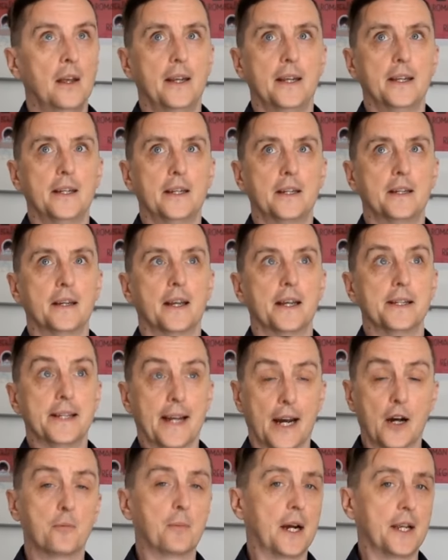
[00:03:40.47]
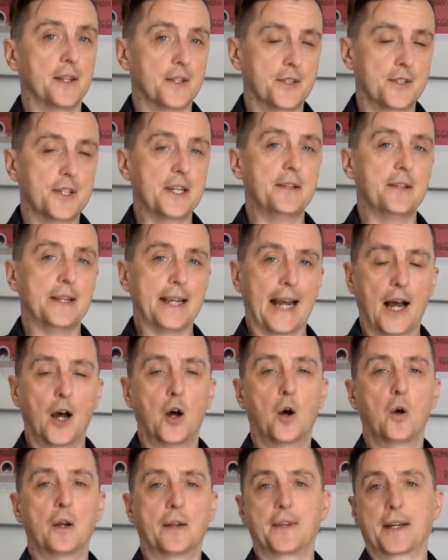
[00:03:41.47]
In Down by the Sea, the
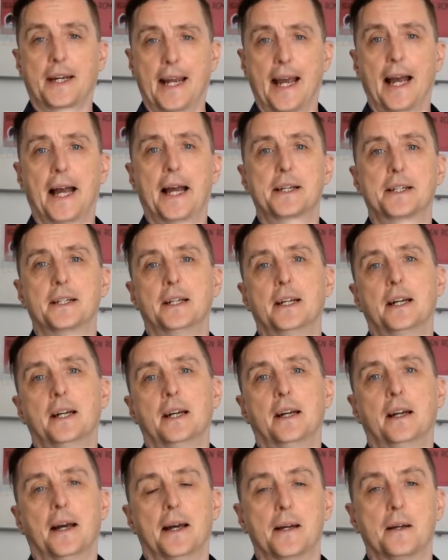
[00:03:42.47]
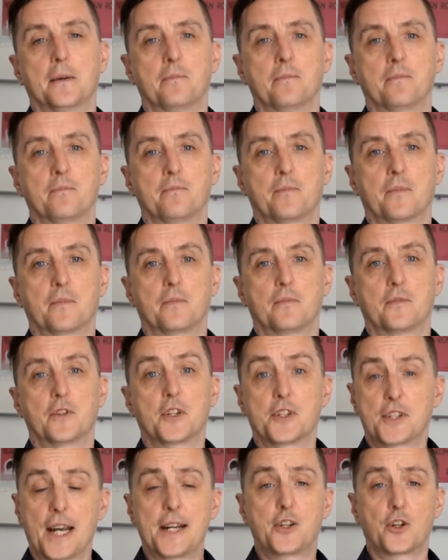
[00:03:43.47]
owl and the cat
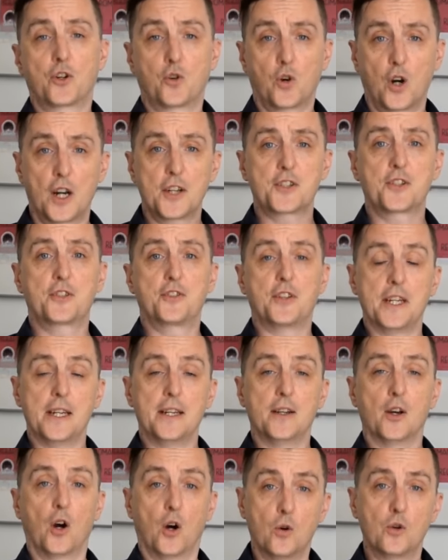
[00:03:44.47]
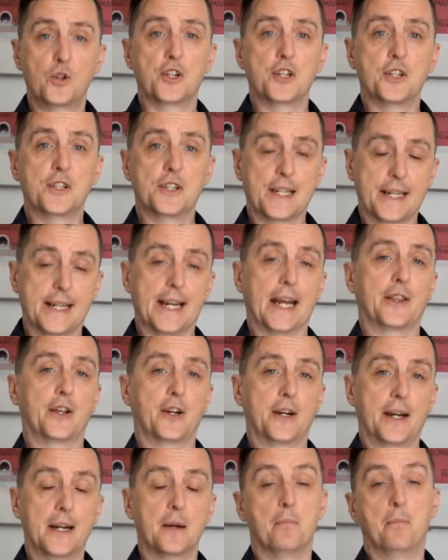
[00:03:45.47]
decide to cross the ocean together
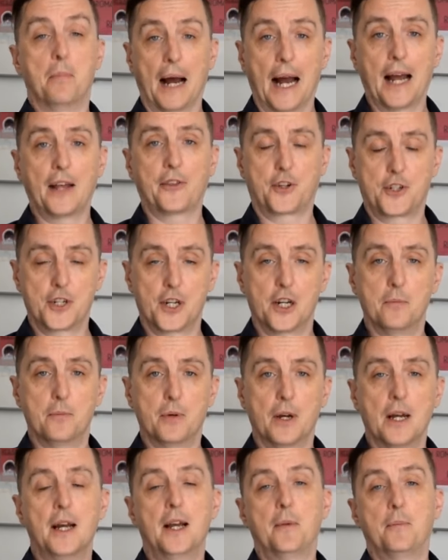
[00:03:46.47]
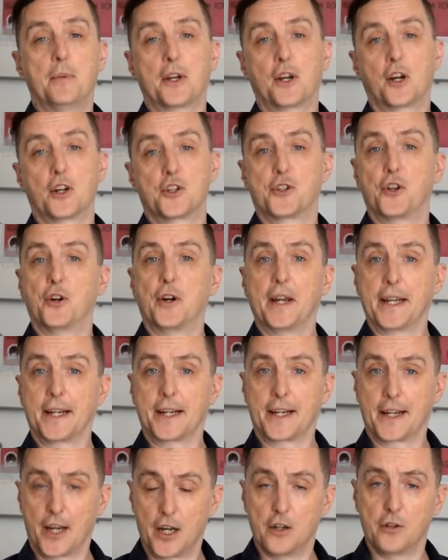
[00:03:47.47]
in a bathtub because they're
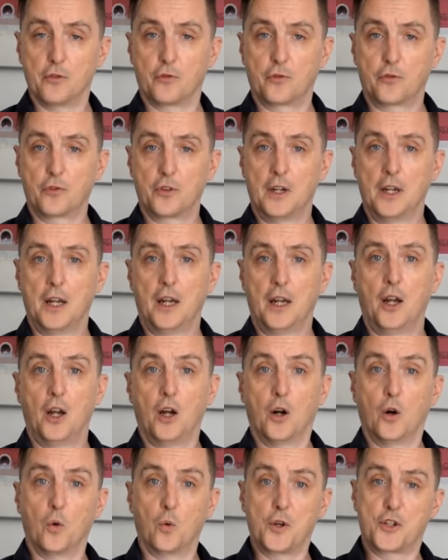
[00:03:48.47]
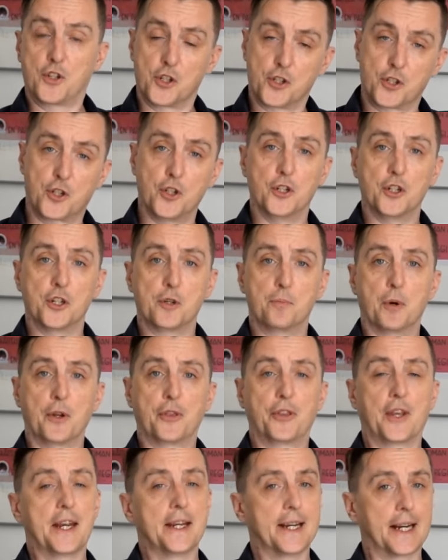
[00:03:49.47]
in love, which is good, but
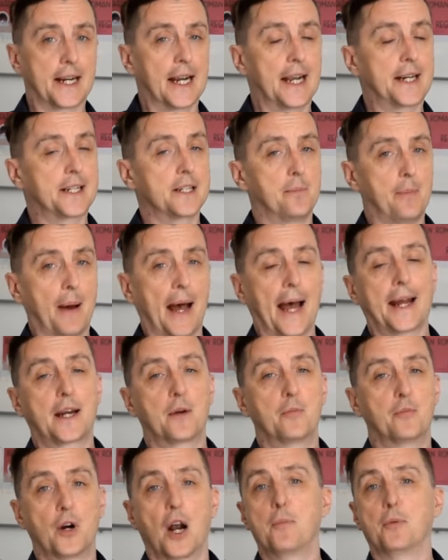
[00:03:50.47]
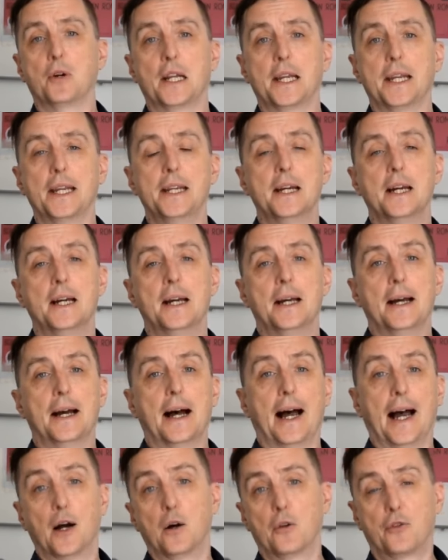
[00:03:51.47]
they neglect to pack properly.
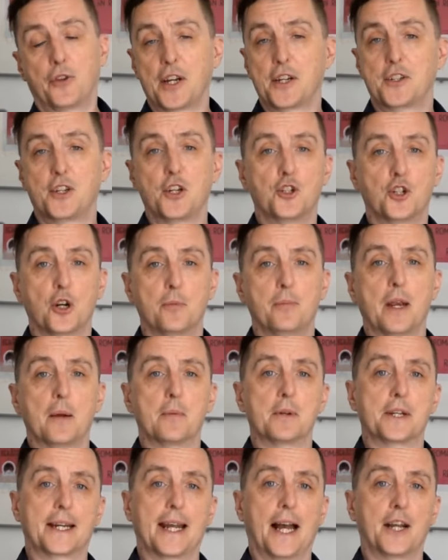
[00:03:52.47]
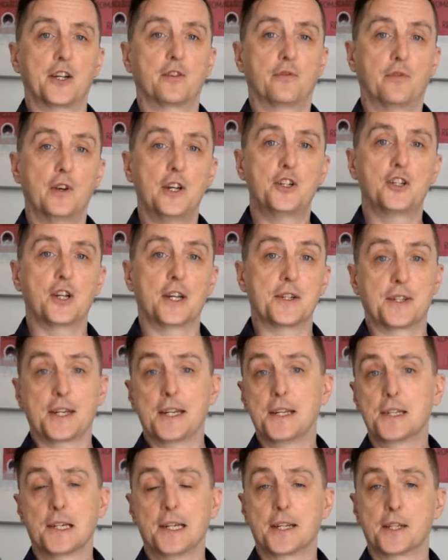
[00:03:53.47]
Owl thinks he should be able to catch fish as
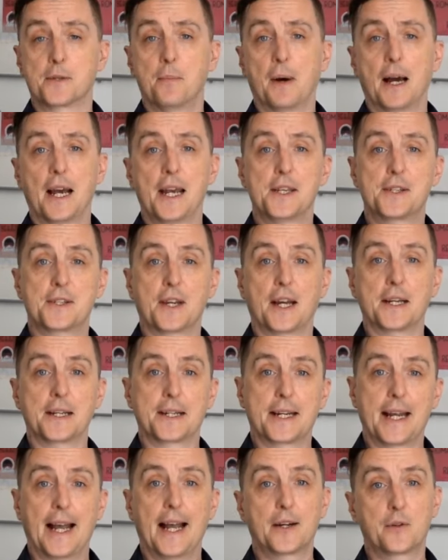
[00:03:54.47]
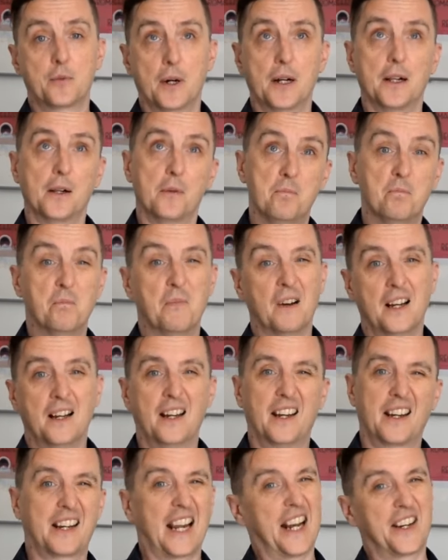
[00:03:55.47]
easily as mice, and cat, well,
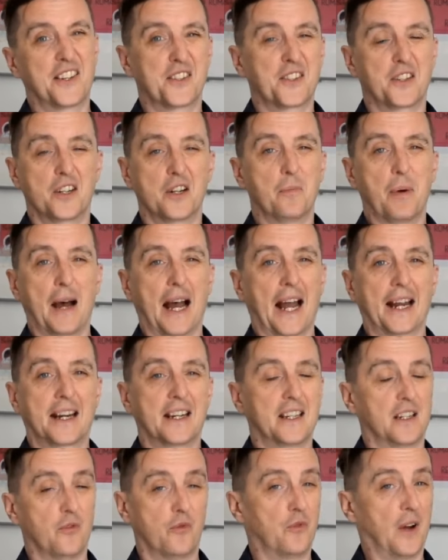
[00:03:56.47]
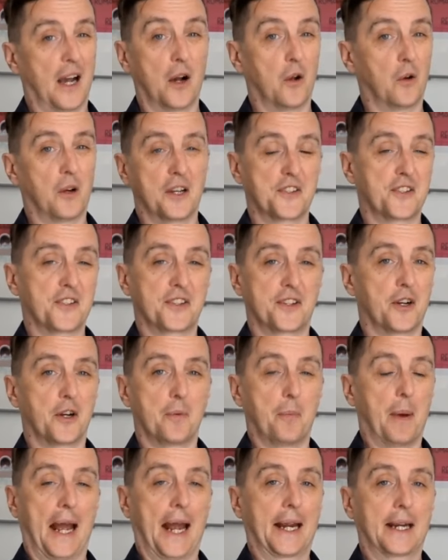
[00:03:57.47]
cat isn't going to pack if owl isn't going to
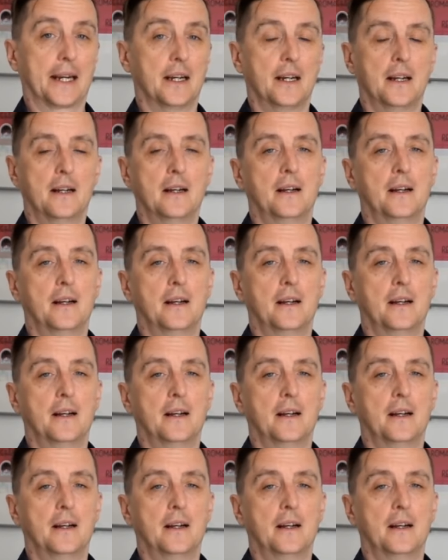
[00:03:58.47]
pack.